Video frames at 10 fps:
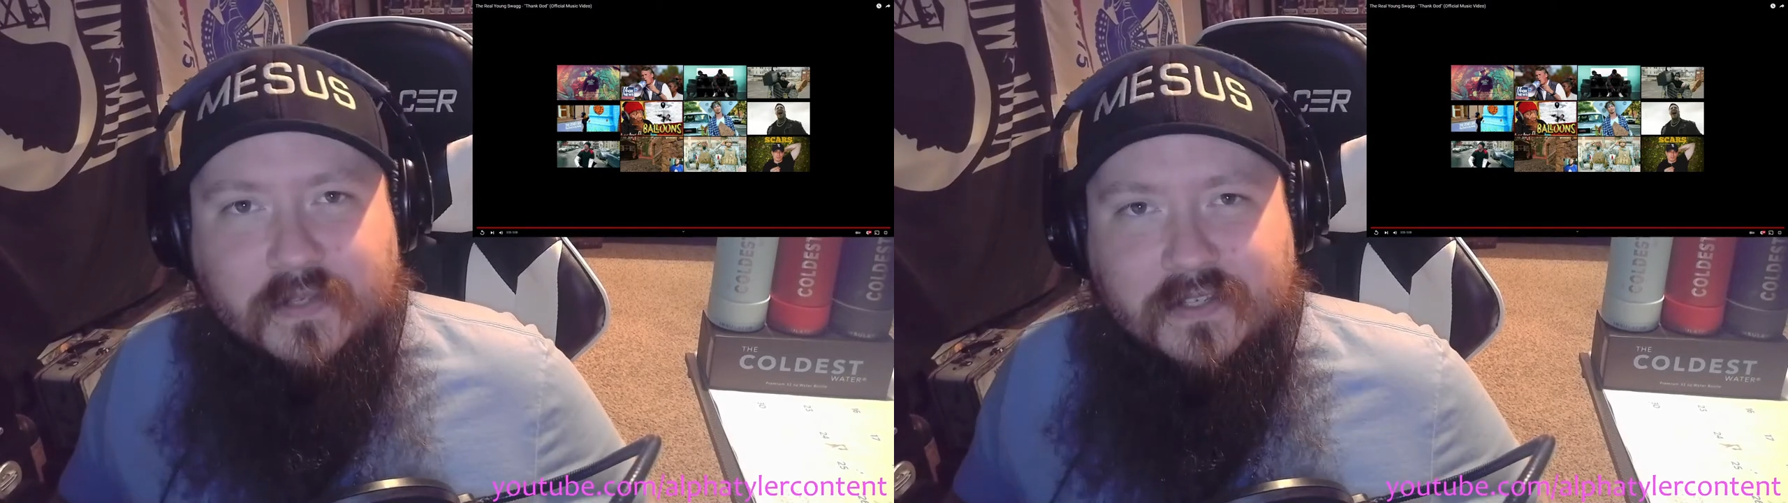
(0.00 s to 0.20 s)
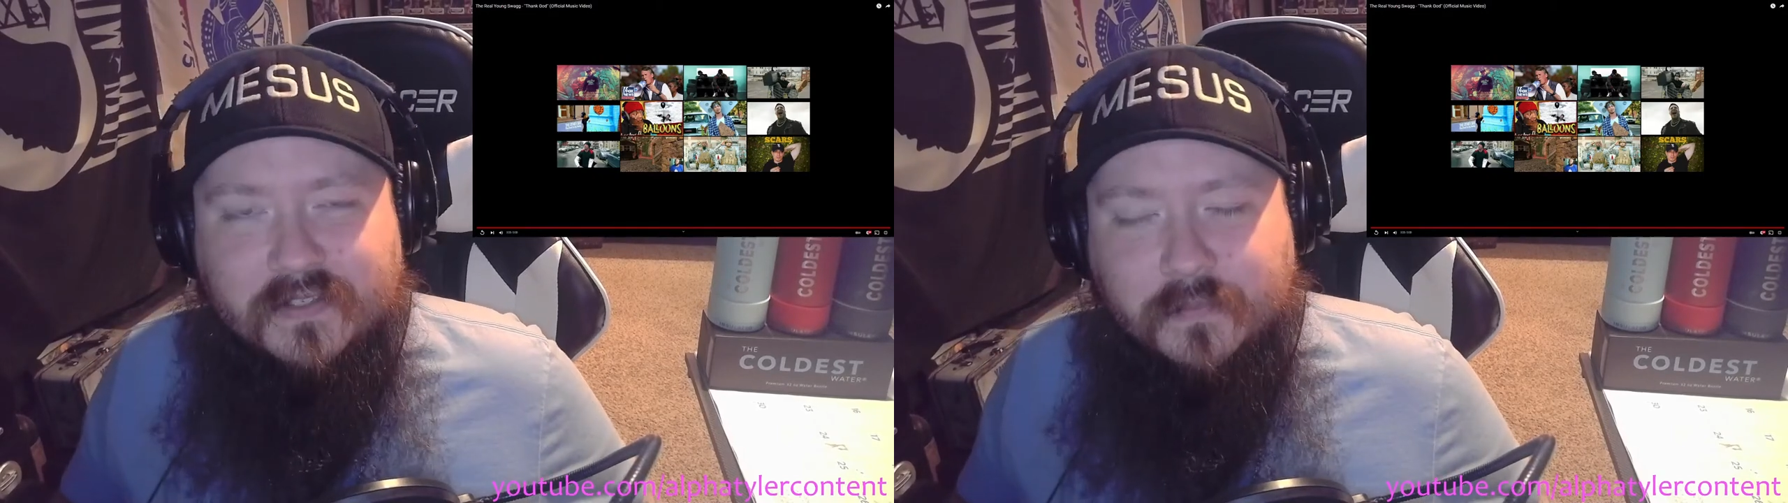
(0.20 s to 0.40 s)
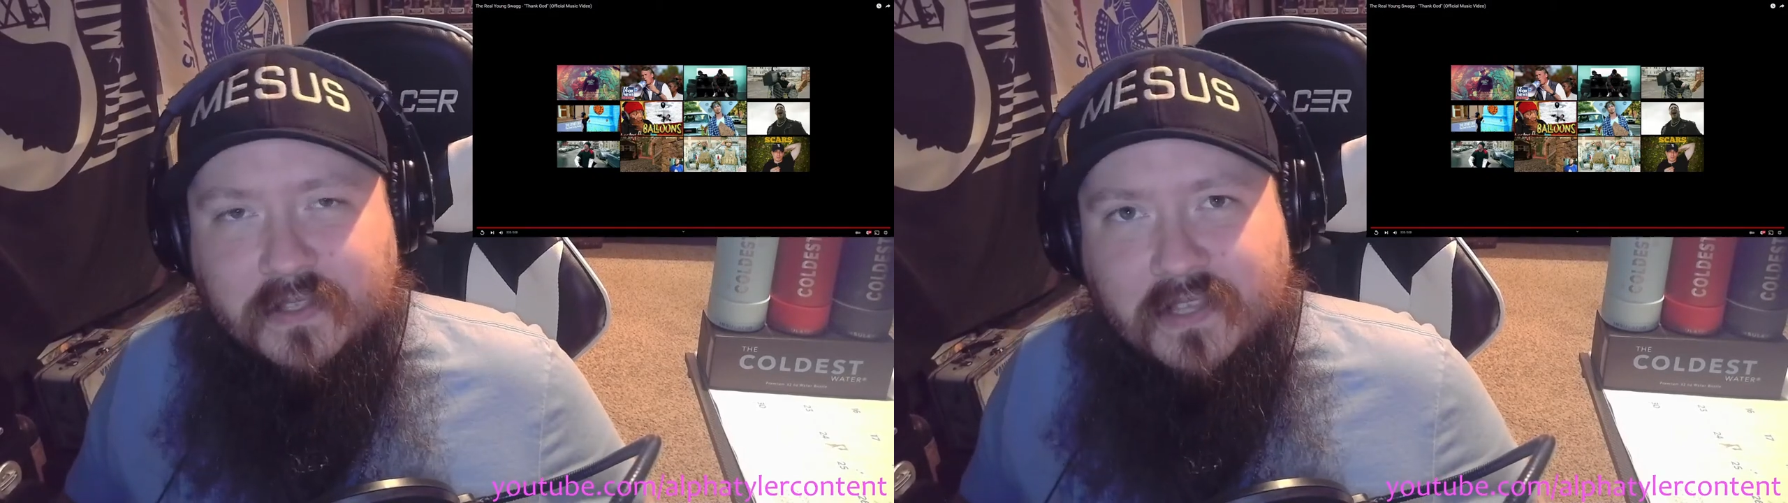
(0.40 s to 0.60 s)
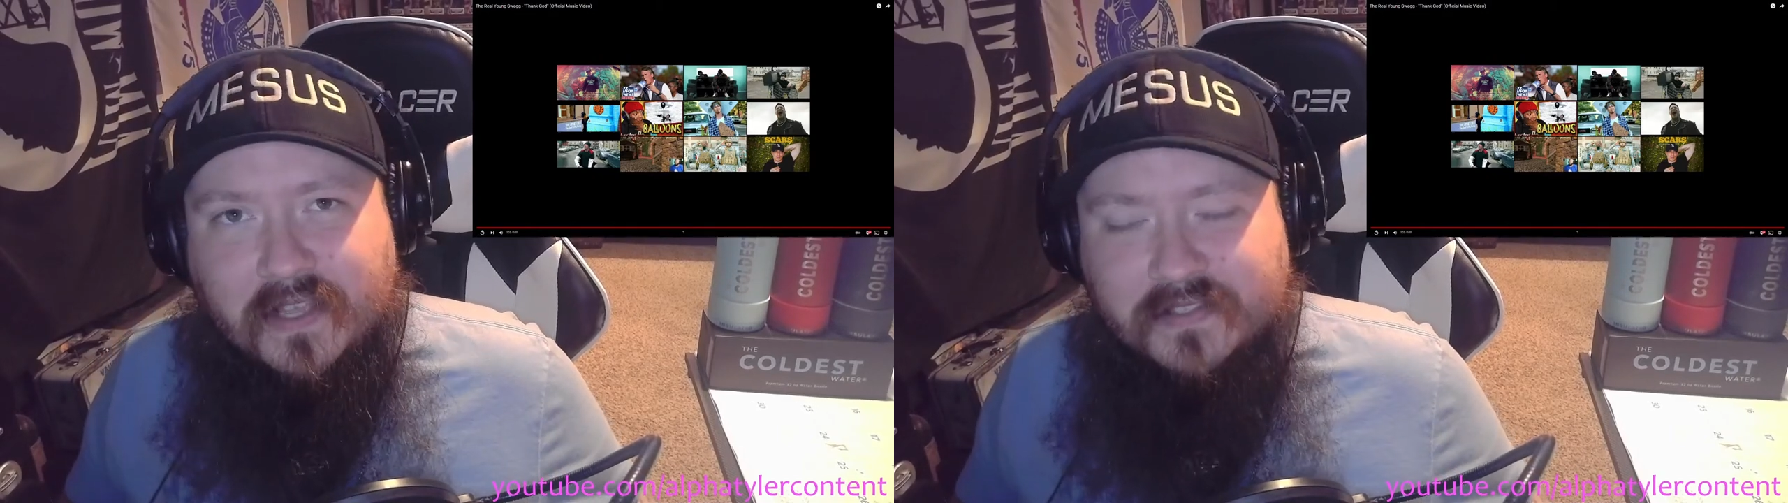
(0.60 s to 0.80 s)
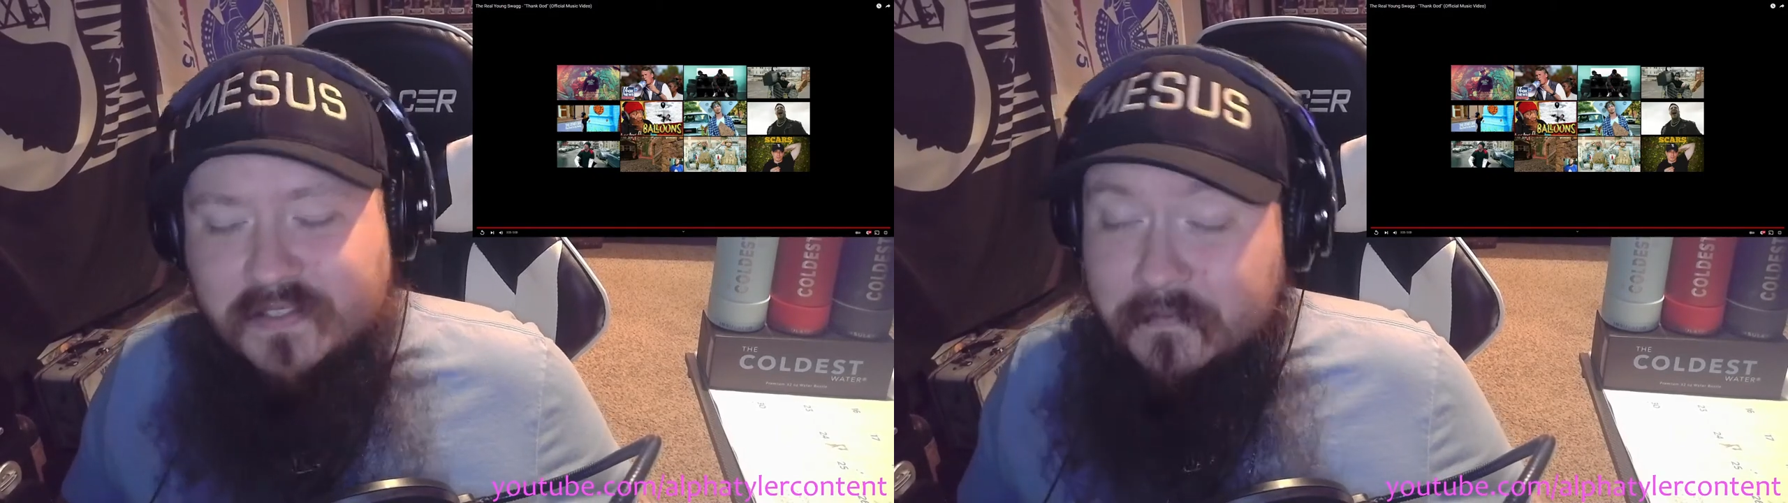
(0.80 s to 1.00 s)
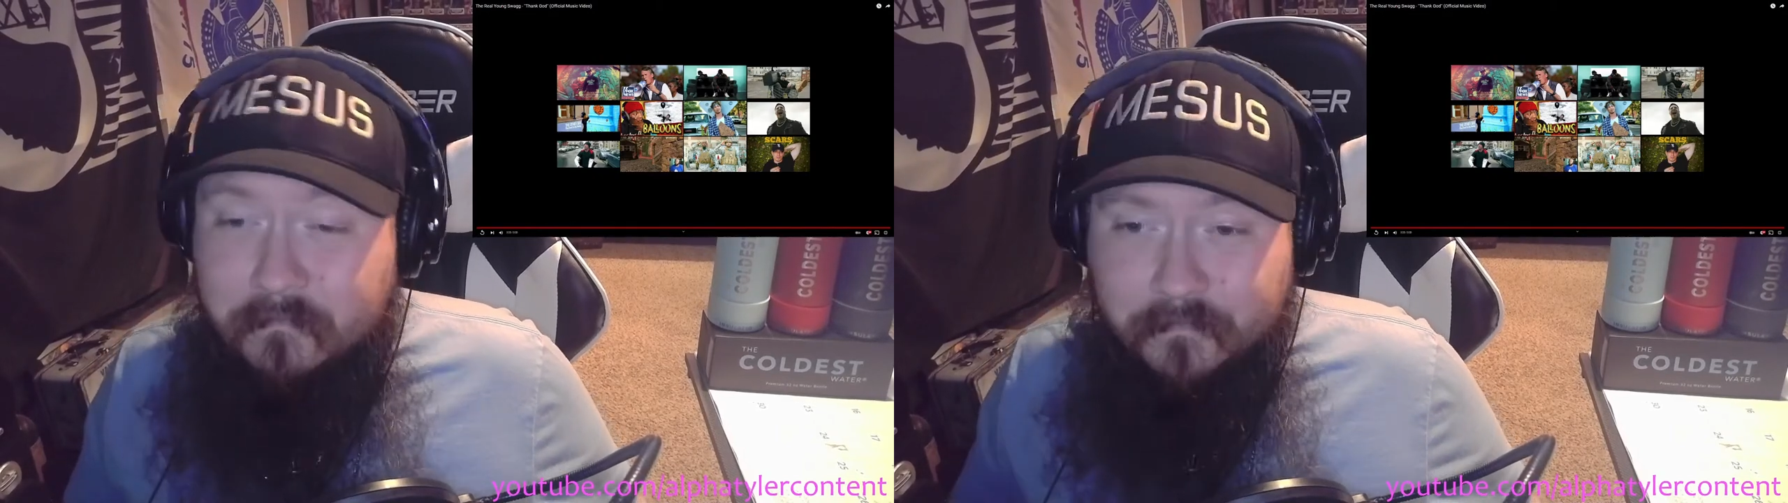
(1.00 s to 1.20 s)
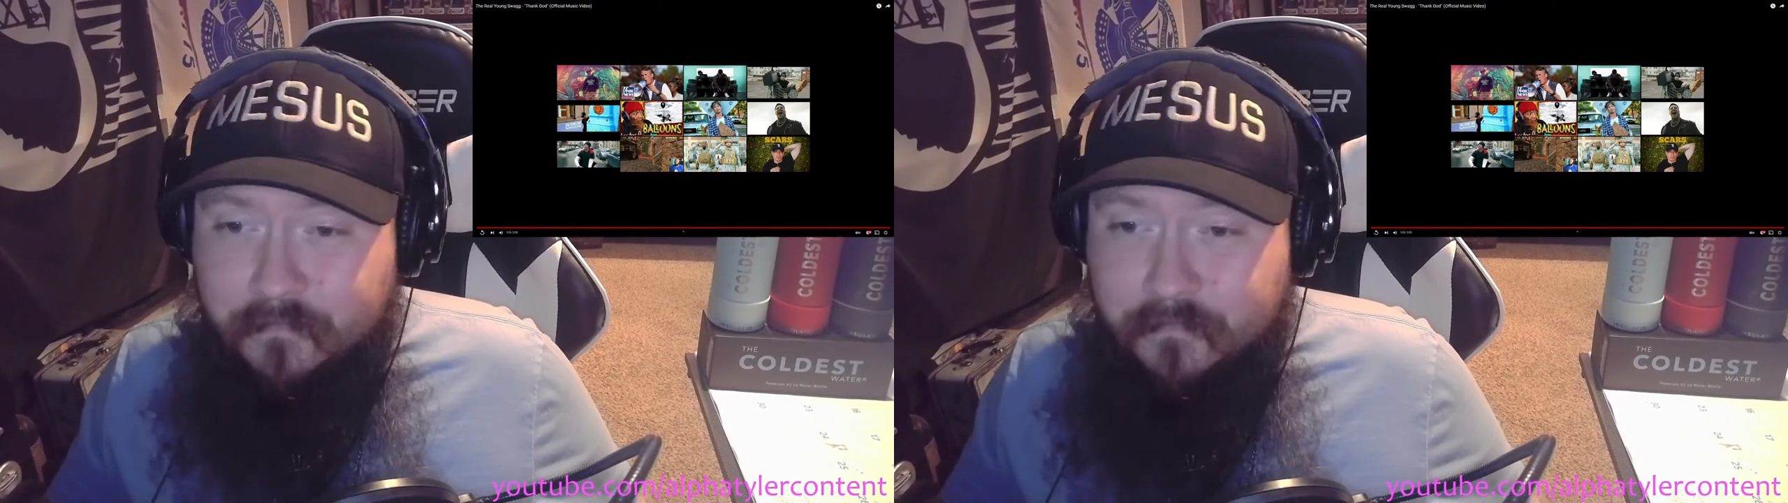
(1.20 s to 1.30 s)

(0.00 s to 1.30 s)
because I mean that's,